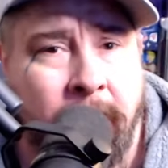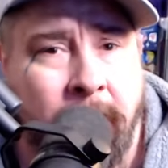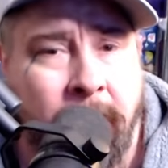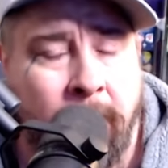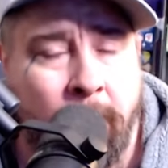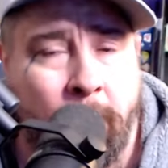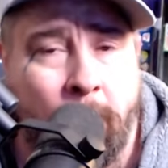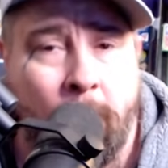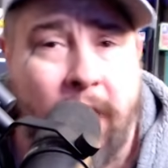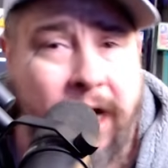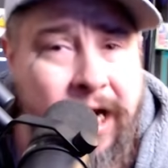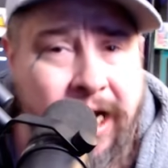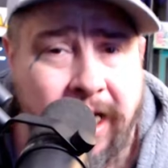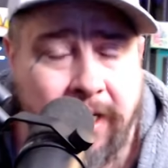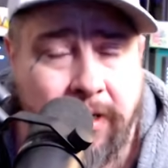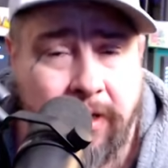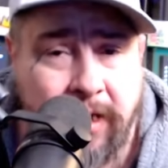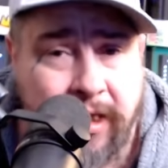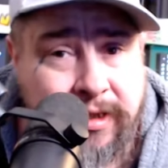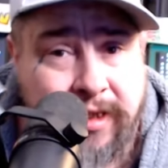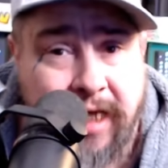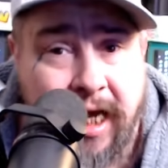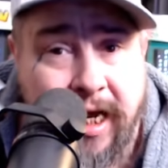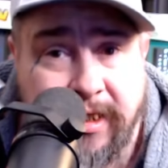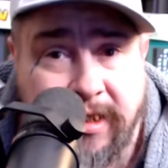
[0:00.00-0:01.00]
what he
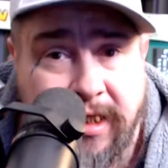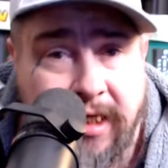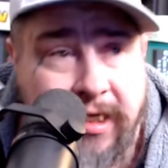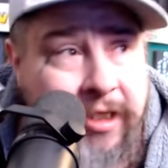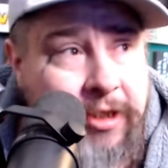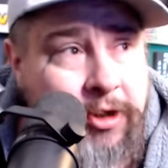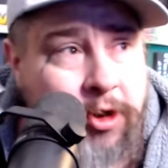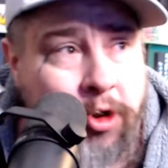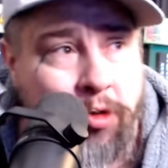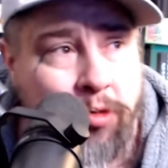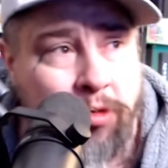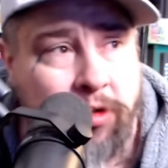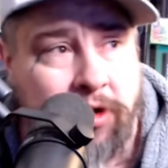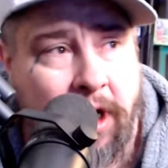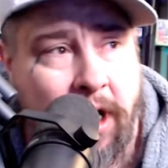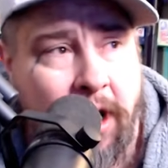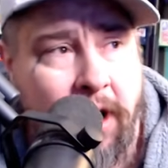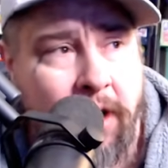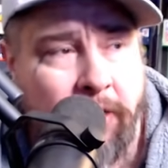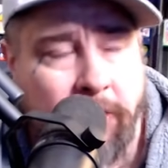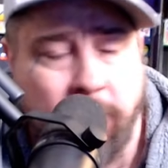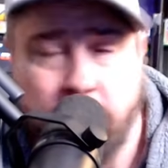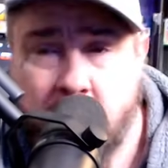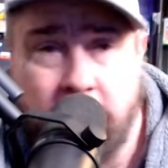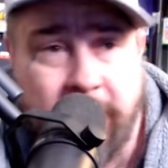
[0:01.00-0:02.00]
says in his new
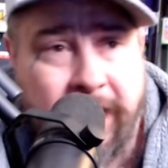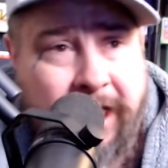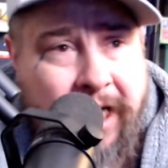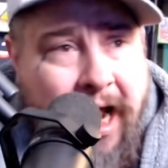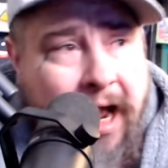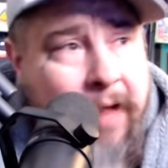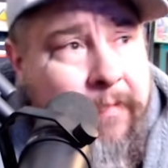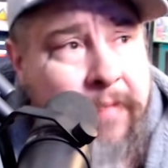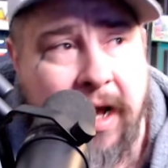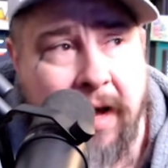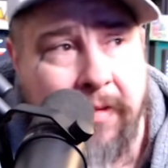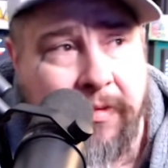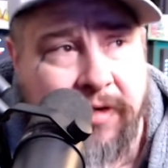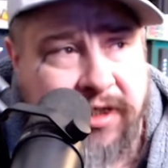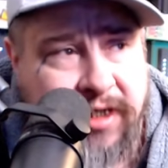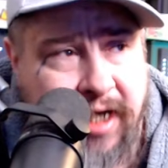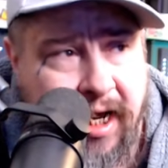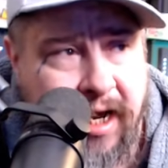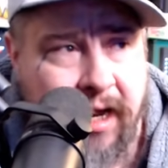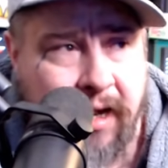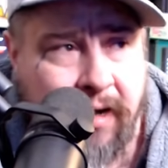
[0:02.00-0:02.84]
song? Should he not be able to say it?